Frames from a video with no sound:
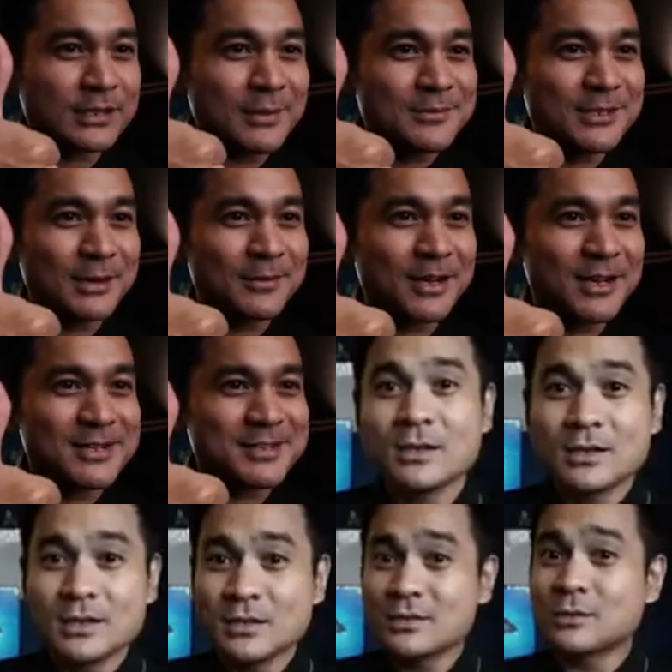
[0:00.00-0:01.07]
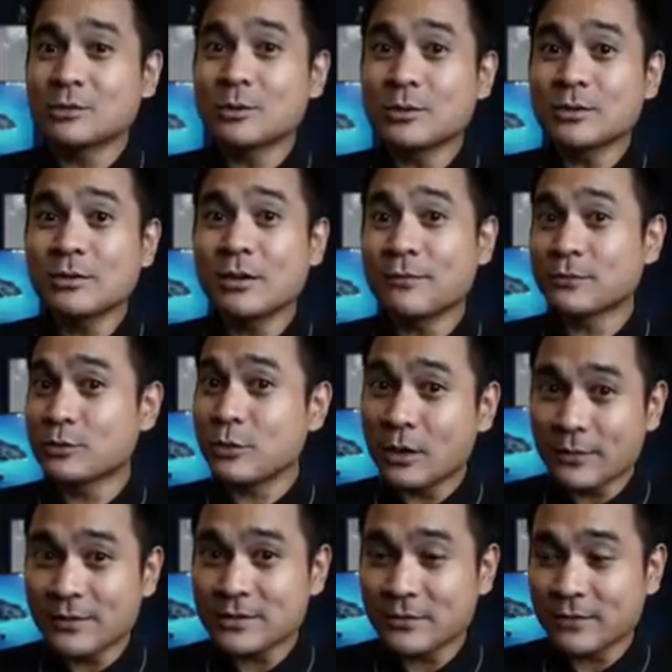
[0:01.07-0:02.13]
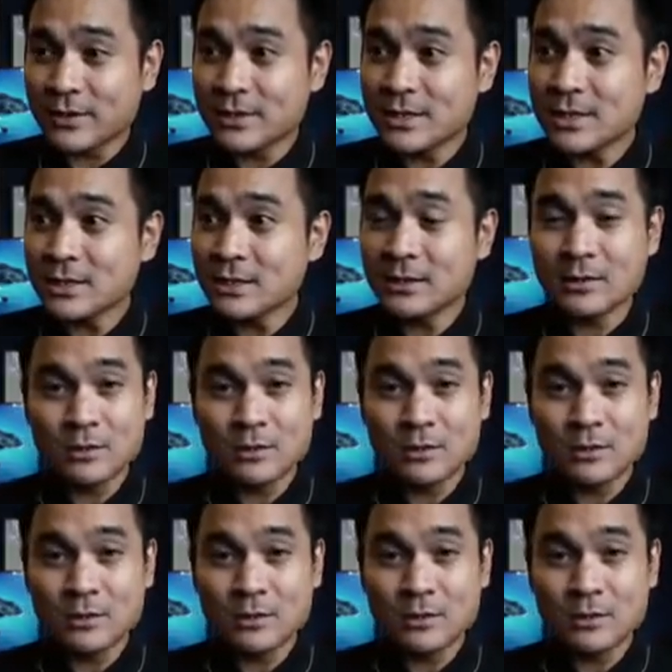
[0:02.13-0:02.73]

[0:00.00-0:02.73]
So it's a total of 2 hours of learning,